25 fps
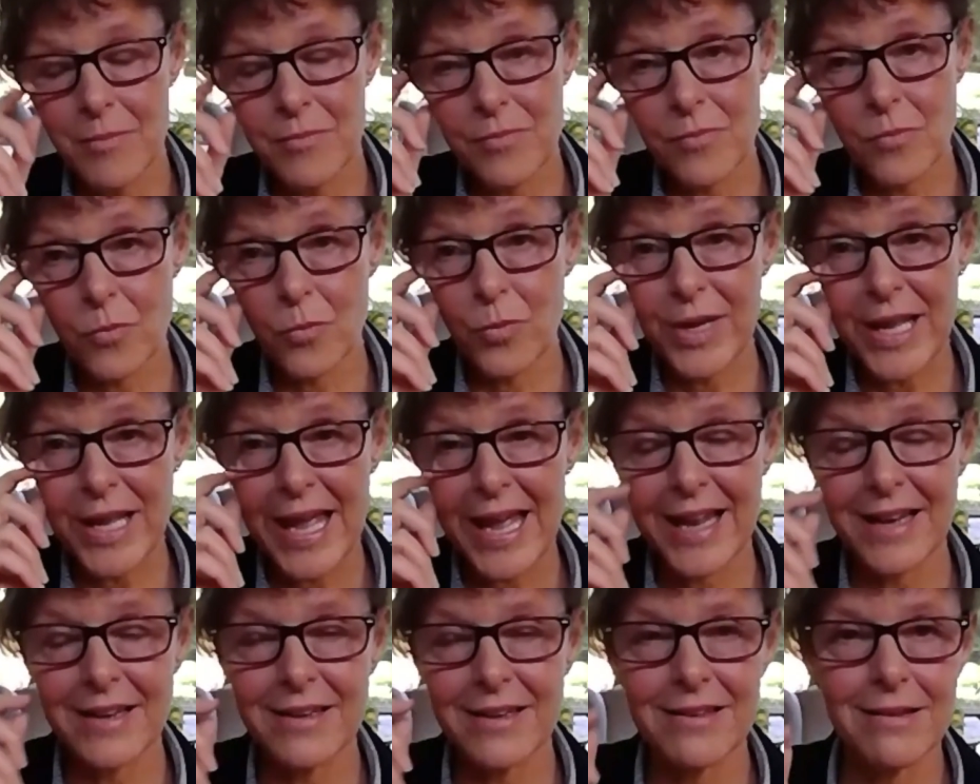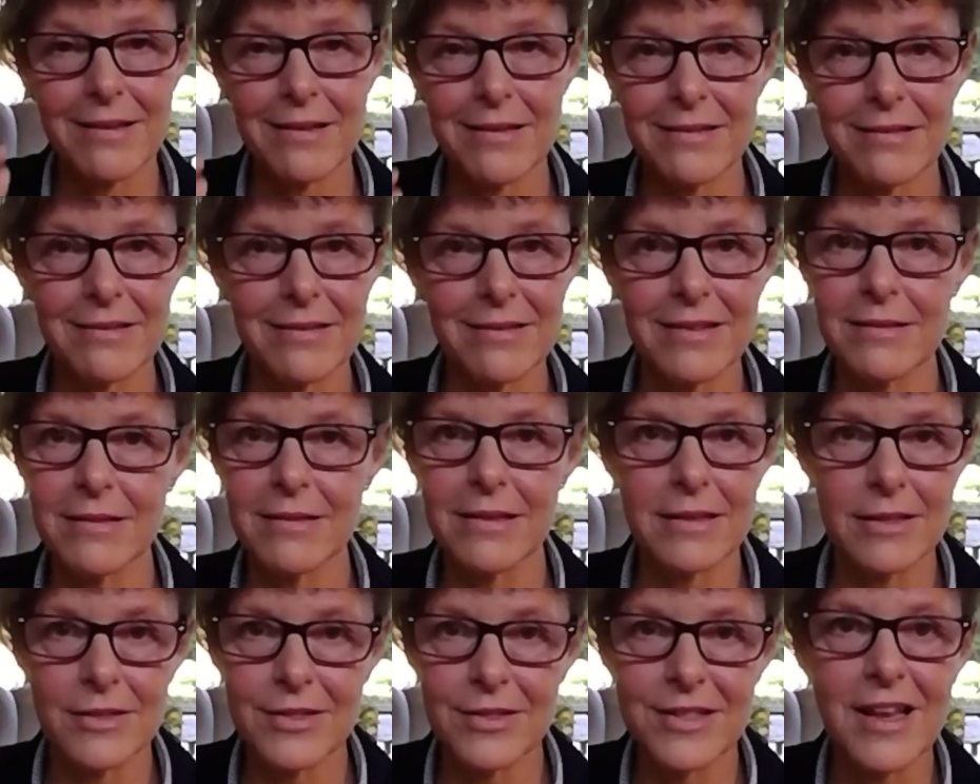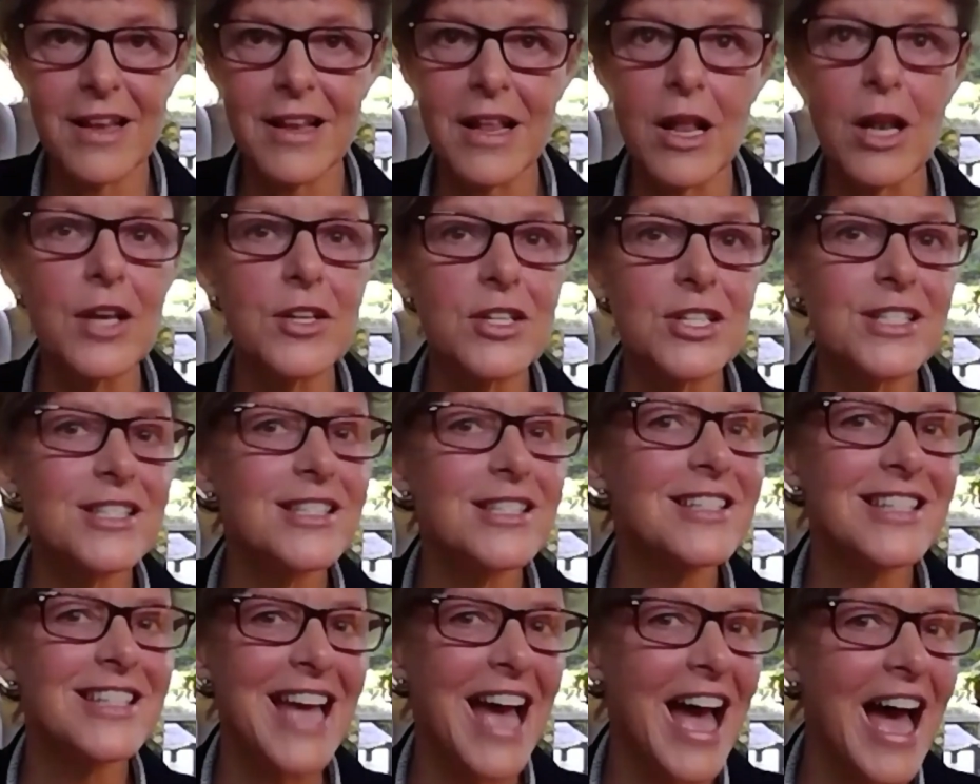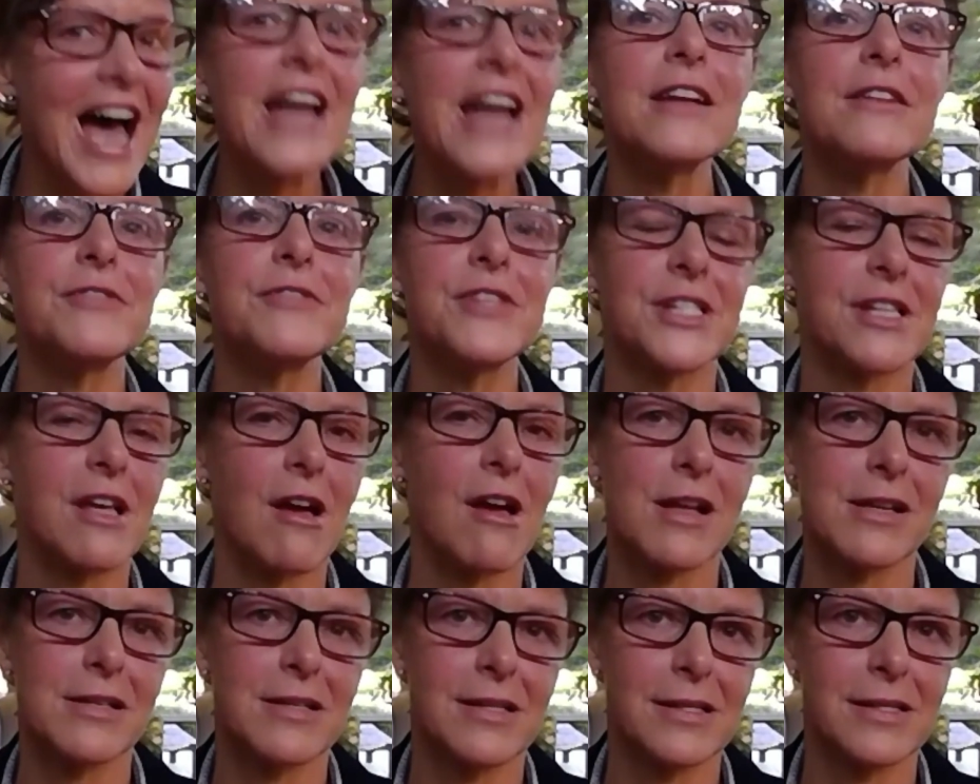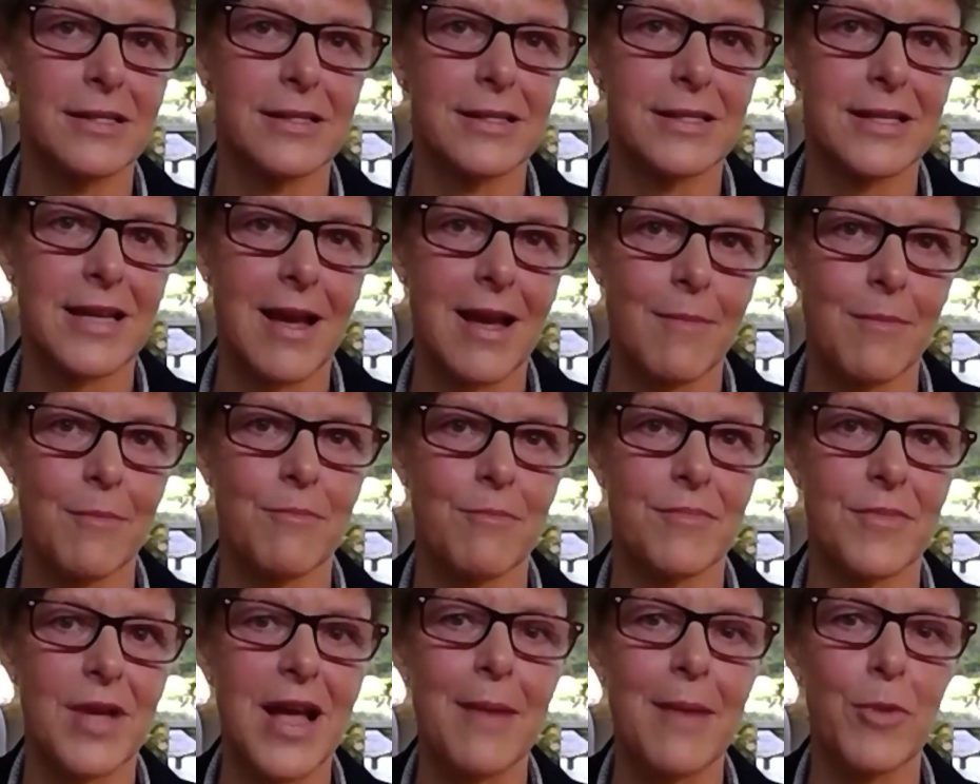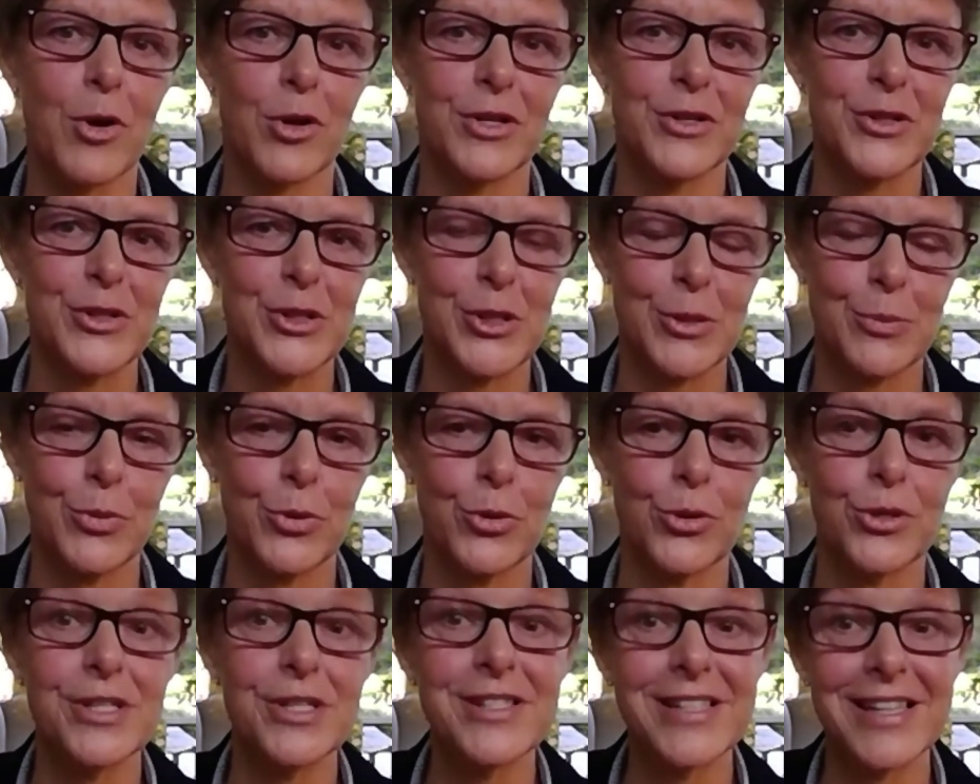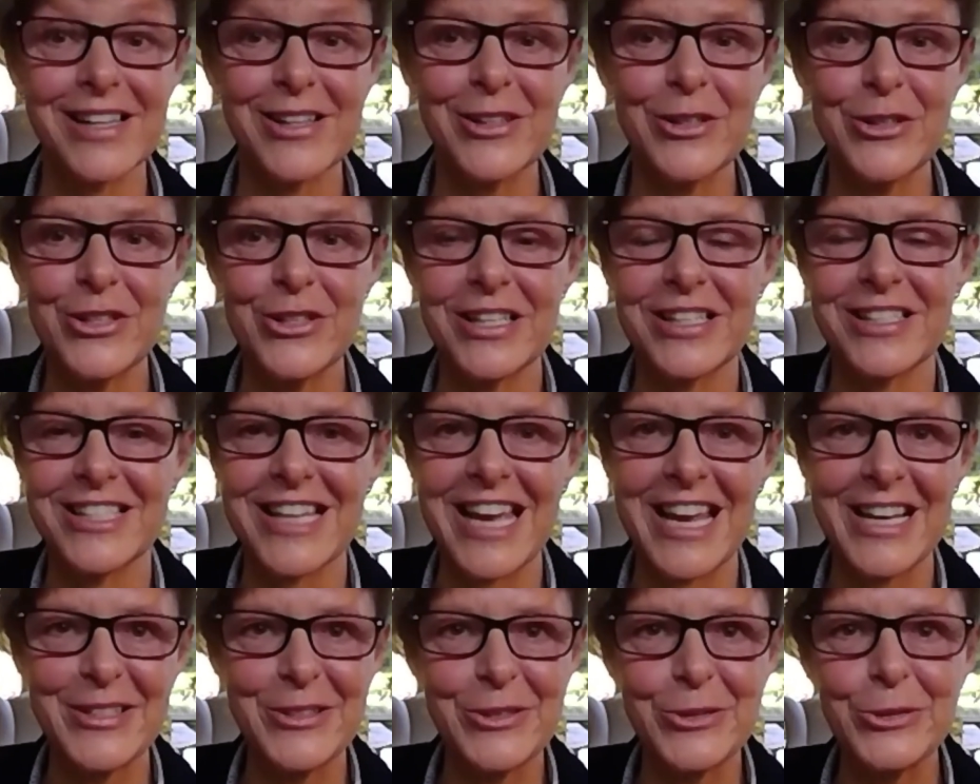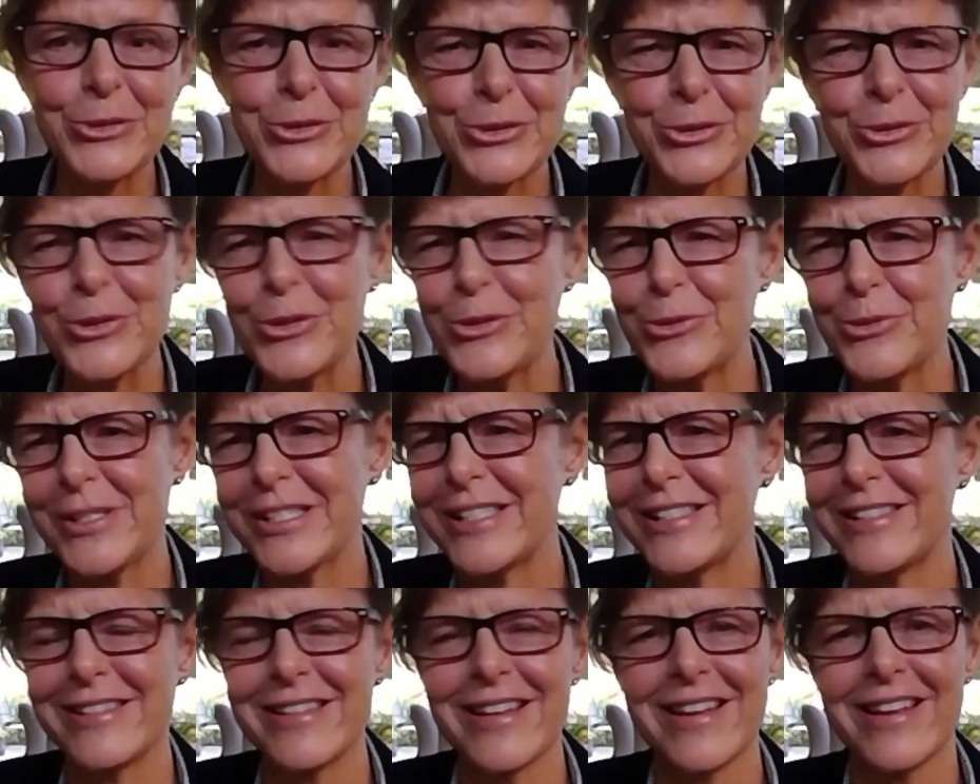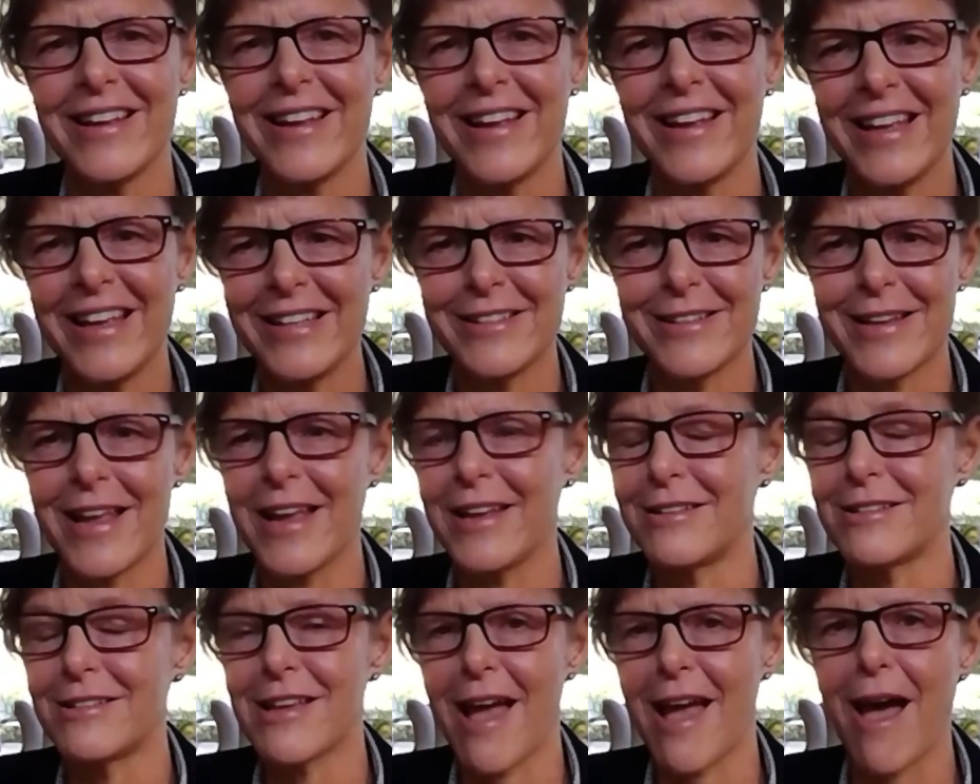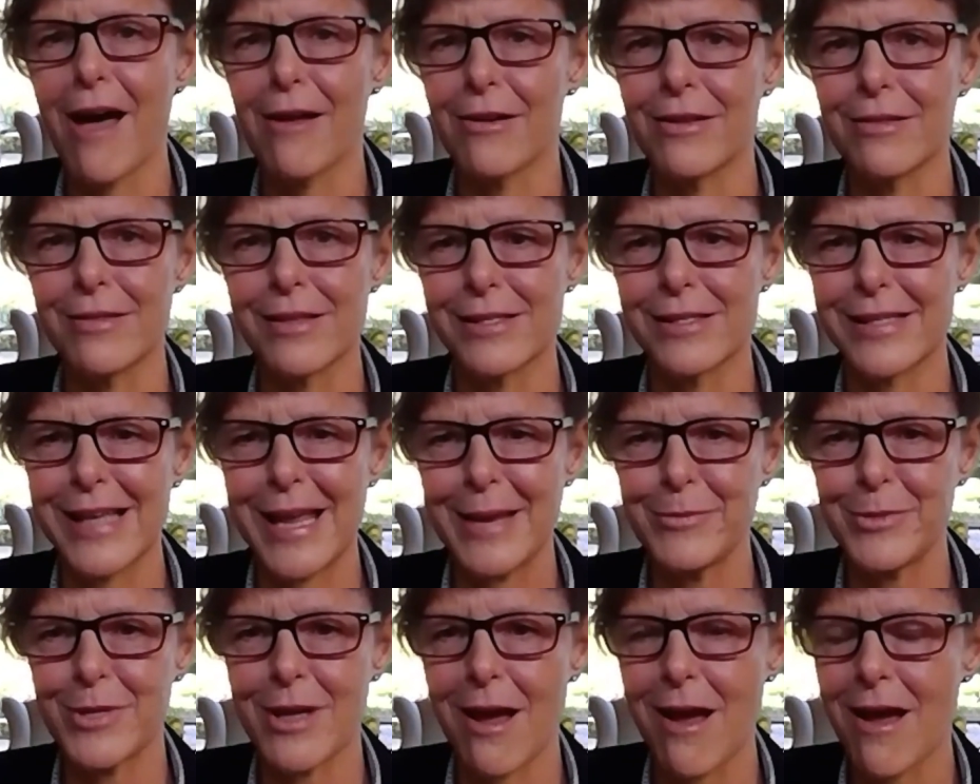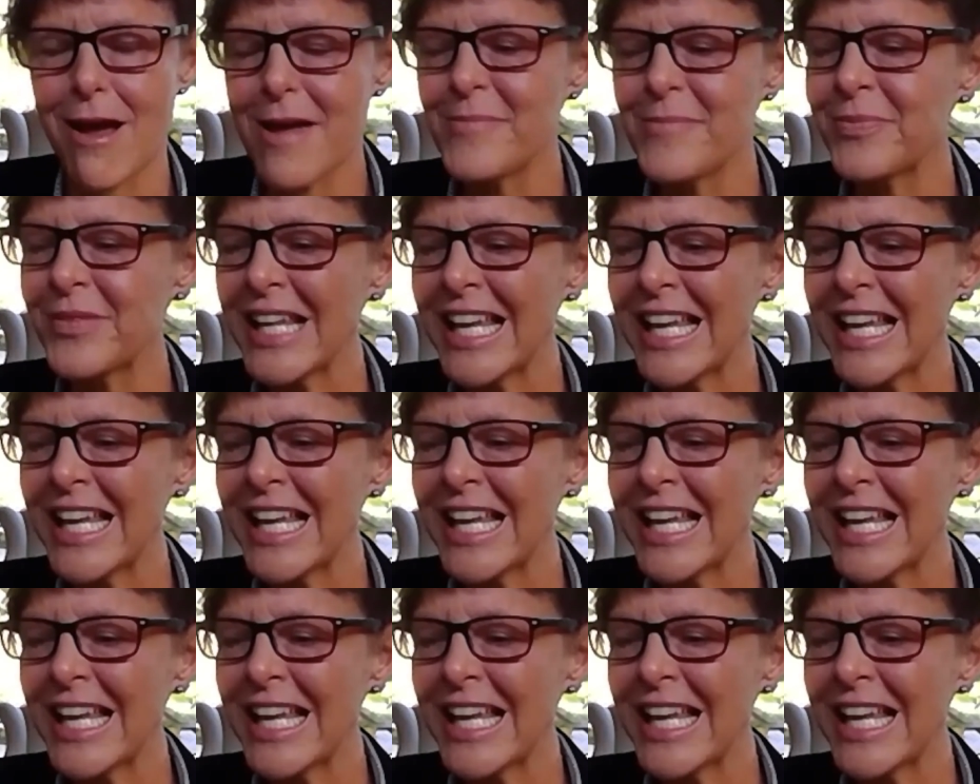We had a ton of scientists come on and support us, including Jane Goodall, who was in town at the same time.